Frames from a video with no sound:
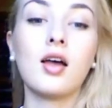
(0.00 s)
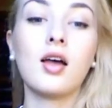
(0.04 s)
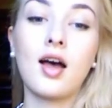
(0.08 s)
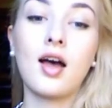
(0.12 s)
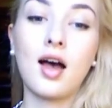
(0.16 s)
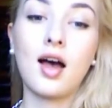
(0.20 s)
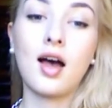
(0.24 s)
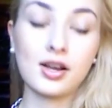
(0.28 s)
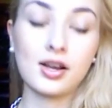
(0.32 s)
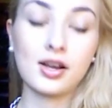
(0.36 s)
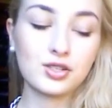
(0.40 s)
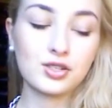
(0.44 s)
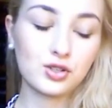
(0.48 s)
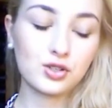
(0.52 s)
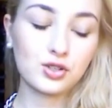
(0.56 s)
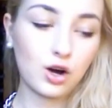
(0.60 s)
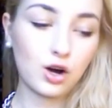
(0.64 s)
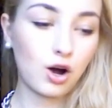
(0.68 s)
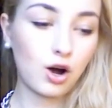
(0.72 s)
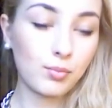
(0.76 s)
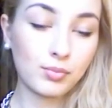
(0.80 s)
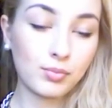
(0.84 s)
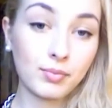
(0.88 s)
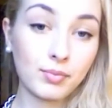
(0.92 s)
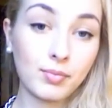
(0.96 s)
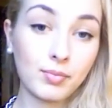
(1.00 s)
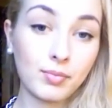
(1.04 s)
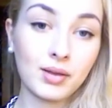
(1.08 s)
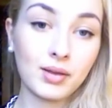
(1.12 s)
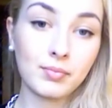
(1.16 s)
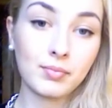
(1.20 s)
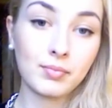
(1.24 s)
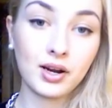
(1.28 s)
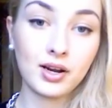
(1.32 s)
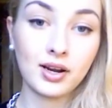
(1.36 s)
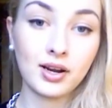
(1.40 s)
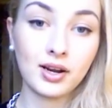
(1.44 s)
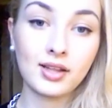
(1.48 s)
has to compliment
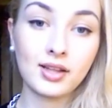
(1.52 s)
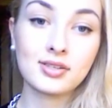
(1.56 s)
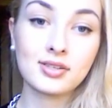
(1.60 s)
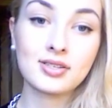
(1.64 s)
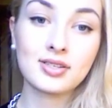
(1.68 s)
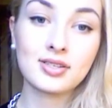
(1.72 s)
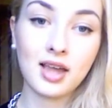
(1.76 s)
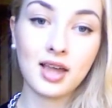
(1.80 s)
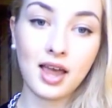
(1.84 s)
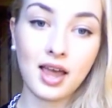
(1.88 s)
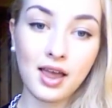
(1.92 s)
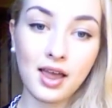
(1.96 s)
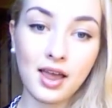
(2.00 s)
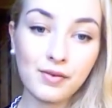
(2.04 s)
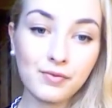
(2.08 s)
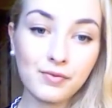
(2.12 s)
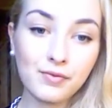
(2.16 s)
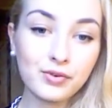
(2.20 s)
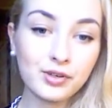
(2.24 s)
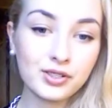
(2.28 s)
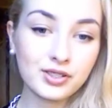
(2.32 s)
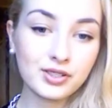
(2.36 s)
my nails every